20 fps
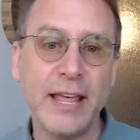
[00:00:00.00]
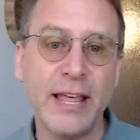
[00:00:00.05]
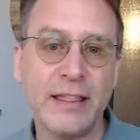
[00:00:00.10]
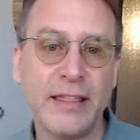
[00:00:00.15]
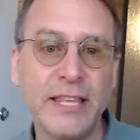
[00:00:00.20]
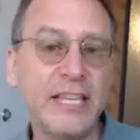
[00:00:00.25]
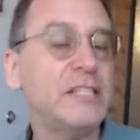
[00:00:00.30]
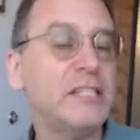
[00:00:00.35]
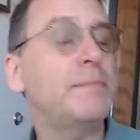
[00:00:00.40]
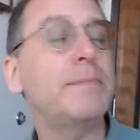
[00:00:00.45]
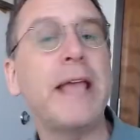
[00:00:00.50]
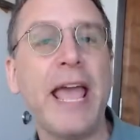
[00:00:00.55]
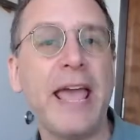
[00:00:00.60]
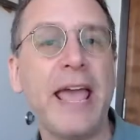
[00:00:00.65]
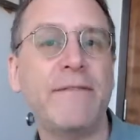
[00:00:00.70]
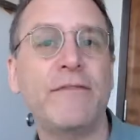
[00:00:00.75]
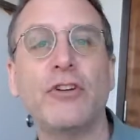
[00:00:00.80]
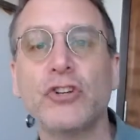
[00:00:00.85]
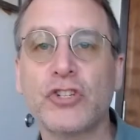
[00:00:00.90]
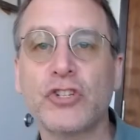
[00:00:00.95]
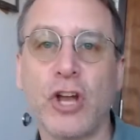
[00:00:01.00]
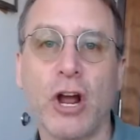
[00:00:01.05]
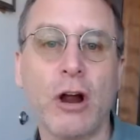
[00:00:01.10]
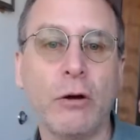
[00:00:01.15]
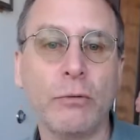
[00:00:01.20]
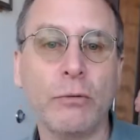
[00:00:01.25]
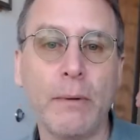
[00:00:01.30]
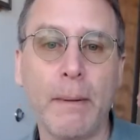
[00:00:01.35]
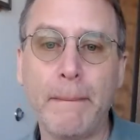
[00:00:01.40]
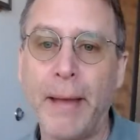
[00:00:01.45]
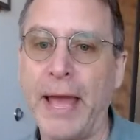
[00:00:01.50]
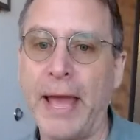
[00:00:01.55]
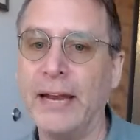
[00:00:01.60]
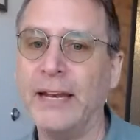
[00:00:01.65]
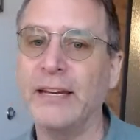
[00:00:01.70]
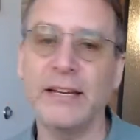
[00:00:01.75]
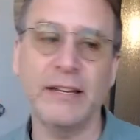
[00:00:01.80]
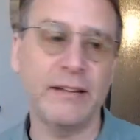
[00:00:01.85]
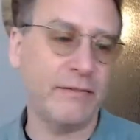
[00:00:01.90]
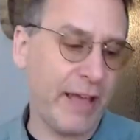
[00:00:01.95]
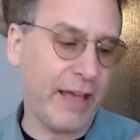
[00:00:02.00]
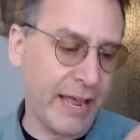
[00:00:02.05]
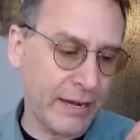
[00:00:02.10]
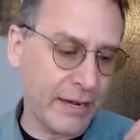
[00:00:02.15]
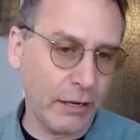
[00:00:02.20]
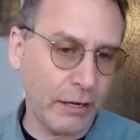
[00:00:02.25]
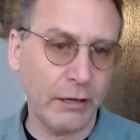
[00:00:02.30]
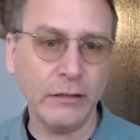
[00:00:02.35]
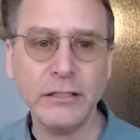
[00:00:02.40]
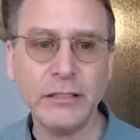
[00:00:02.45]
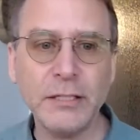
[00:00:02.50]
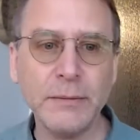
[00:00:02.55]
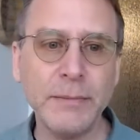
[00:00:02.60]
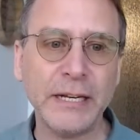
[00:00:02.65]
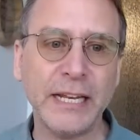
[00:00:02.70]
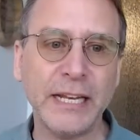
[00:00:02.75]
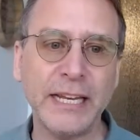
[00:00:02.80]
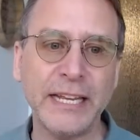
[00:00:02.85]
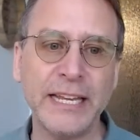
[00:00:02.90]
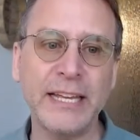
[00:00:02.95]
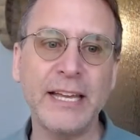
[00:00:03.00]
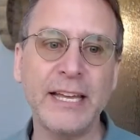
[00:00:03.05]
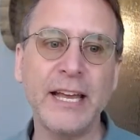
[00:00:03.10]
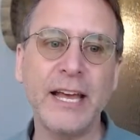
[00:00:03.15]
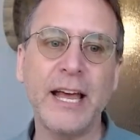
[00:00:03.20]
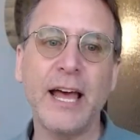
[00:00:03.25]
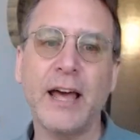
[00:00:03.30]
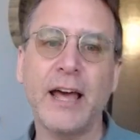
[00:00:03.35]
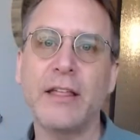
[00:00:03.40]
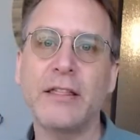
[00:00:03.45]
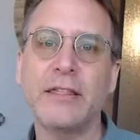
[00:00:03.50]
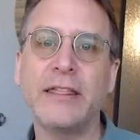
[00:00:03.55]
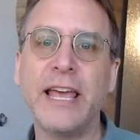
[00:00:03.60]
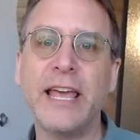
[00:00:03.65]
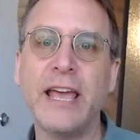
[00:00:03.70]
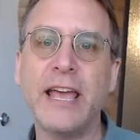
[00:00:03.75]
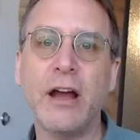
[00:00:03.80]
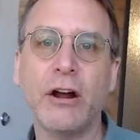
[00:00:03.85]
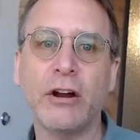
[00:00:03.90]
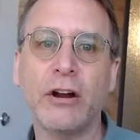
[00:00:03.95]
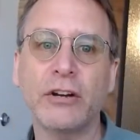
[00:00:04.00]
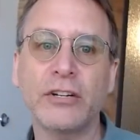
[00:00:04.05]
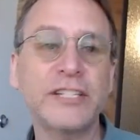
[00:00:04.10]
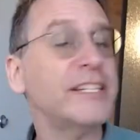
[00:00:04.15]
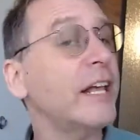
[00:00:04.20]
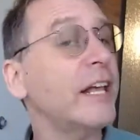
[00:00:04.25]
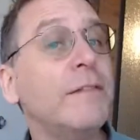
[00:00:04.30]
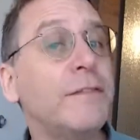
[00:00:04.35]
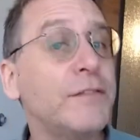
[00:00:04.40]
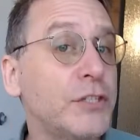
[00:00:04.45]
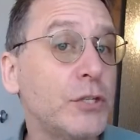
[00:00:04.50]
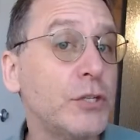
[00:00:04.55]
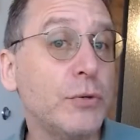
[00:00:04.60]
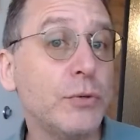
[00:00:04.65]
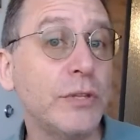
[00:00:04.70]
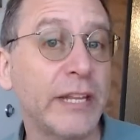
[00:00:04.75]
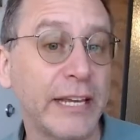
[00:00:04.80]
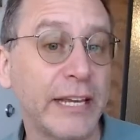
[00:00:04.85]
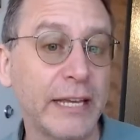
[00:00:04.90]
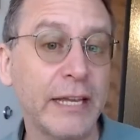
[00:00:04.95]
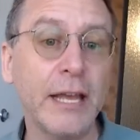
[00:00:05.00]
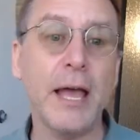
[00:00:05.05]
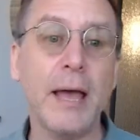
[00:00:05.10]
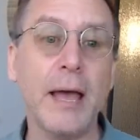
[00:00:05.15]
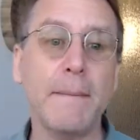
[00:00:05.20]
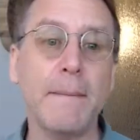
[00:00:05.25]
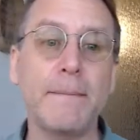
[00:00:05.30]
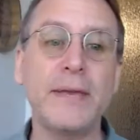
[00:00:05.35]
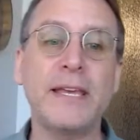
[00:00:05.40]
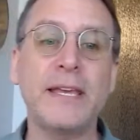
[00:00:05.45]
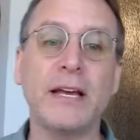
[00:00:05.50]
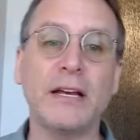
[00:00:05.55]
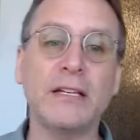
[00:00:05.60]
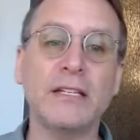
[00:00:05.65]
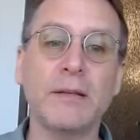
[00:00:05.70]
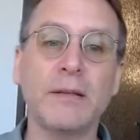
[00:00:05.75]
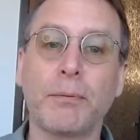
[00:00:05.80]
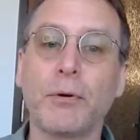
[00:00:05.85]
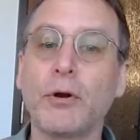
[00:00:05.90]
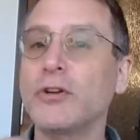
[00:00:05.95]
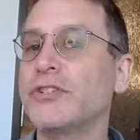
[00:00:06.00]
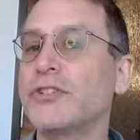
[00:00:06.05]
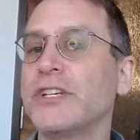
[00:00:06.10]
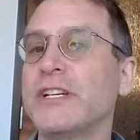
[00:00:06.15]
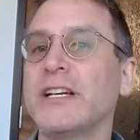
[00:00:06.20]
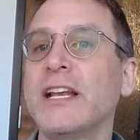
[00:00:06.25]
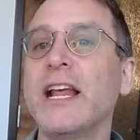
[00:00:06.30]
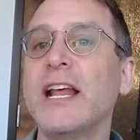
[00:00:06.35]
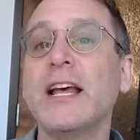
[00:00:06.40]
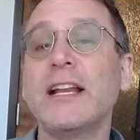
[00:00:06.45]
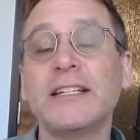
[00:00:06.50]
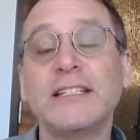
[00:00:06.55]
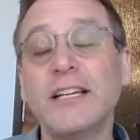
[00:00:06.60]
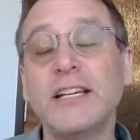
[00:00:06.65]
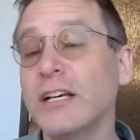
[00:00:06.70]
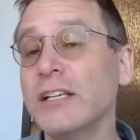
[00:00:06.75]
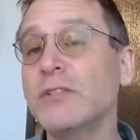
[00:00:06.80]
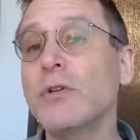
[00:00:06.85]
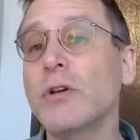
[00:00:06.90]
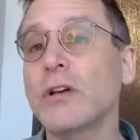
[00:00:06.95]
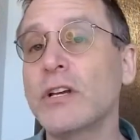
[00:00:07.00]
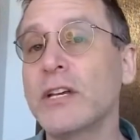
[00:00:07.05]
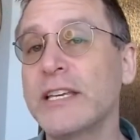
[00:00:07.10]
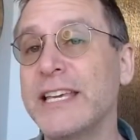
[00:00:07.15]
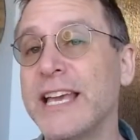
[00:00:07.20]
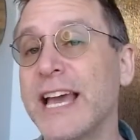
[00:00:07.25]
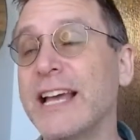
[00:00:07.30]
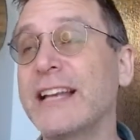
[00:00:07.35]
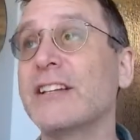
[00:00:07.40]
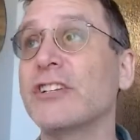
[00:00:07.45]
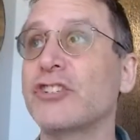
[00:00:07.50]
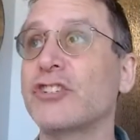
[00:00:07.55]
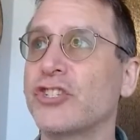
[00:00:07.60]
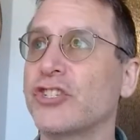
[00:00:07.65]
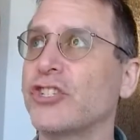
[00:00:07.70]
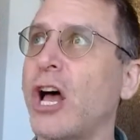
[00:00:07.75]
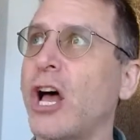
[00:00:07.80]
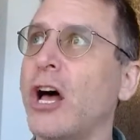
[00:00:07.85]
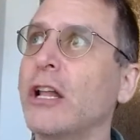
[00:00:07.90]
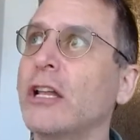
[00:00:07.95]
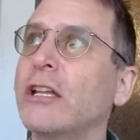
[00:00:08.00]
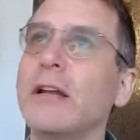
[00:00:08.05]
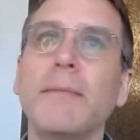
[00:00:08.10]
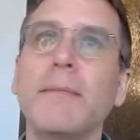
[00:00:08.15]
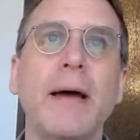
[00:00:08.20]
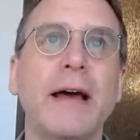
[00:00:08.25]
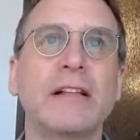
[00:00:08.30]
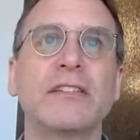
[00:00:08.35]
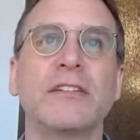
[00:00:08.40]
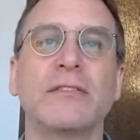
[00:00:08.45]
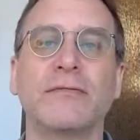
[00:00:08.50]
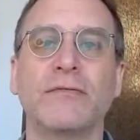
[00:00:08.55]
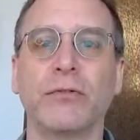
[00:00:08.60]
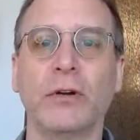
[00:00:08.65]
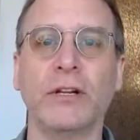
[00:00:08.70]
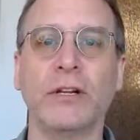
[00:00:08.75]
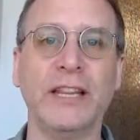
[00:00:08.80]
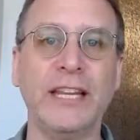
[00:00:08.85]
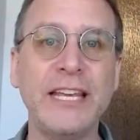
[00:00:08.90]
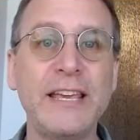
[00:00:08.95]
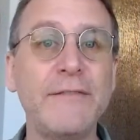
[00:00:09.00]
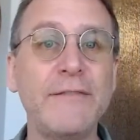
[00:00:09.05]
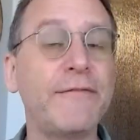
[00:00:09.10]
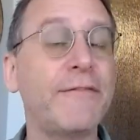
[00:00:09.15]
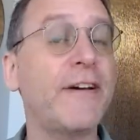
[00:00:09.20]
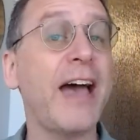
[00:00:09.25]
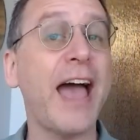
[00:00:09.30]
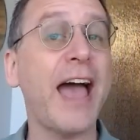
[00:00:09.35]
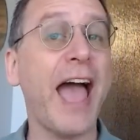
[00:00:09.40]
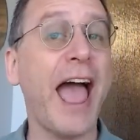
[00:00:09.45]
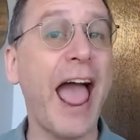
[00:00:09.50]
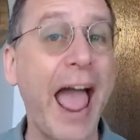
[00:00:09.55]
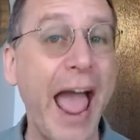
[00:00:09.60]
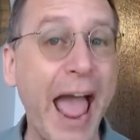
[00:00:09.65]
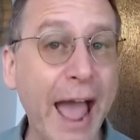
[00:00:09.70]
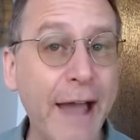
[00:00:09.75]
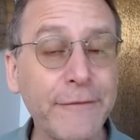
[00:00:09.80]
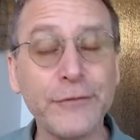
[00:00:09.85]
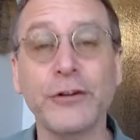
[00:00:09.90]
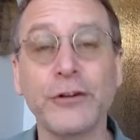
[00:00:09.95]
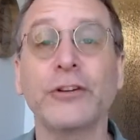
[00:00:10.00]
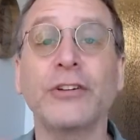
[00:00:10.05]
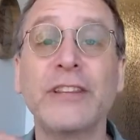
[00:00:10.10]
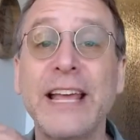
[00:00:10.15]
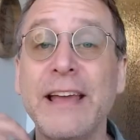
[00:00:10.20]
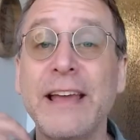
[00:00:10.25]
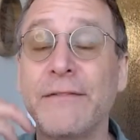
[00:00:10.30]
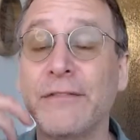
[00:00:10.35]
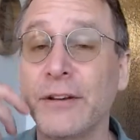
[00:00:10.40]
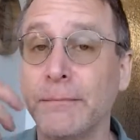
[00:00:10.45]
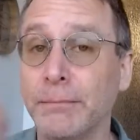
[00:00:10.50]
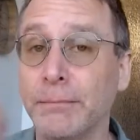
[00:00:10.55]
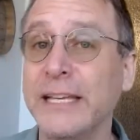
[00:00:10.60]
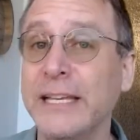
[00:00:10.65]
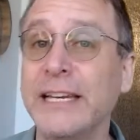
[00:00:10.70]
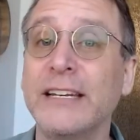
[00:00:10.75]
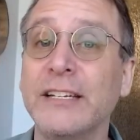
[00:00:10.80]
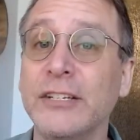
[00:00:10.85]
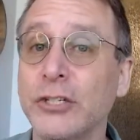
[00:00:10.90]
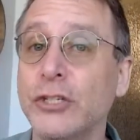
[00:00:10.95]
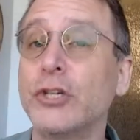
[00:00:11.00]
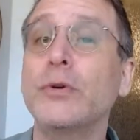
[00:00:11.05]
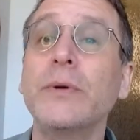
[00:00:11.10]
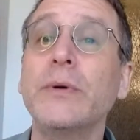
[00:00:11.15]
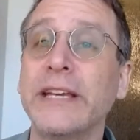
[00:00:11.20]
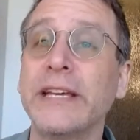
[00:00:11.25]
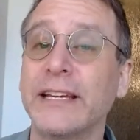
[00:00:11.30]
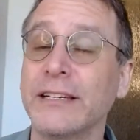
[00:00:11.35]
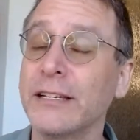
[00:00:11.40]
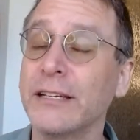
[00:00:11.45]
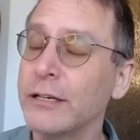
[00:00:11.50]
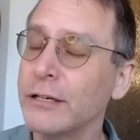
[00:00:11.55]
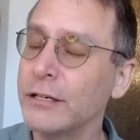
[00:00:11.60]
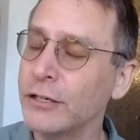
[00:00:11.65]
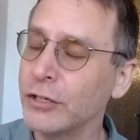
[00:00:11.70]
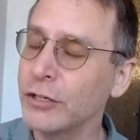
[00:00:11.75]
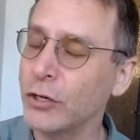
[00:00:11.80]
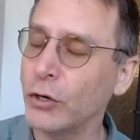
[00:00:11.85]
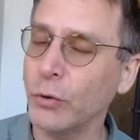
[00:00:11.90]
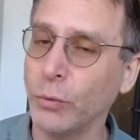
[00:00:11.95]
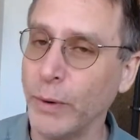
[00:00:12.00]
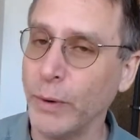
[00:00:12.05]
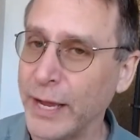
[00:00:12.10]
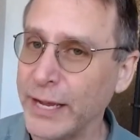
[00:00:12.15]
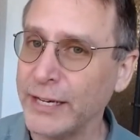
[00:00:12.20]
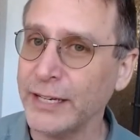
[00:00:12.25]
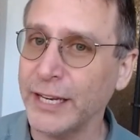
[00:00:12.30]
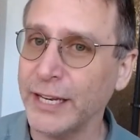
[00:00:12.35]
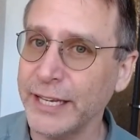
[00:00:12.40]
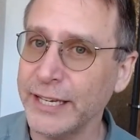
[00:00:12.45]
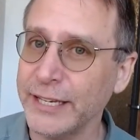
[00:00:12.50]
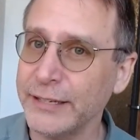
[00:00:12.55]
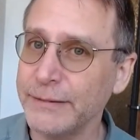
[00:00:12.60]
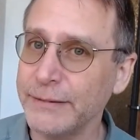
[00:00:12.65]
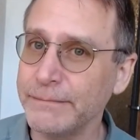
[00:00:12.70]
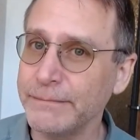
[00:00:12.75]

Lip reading: These behaviors are repetitive and ultimately they are self-soothing because a person does get solid amounts of relief after they've completed doing it correctly.